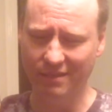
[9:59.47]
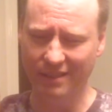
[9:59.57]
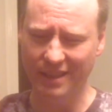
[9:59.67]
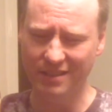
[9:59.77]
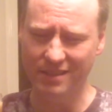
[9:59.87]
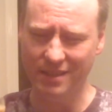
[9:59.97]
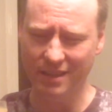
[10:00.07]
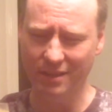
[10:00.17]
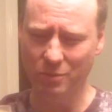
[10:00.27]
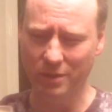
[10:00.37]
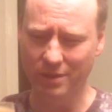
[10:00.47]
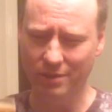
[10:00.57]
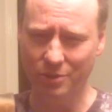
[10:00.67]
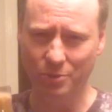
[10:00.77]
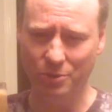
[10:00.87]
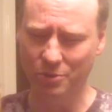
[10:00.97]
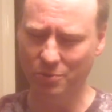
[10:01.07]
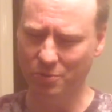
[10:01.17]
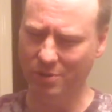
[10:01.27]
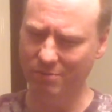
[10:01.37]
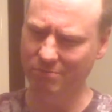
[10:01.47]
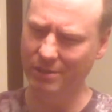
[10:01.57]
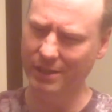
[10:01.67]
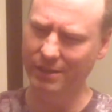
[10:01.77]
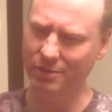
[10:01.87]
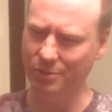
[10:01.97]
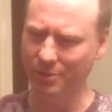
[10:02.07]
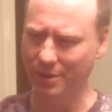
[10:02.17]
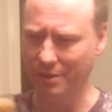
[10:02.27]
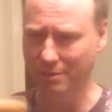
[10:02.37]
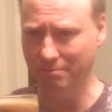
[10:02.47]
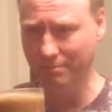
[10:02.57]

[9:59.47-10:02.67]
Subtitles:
Let's see what the Tudors were really into here.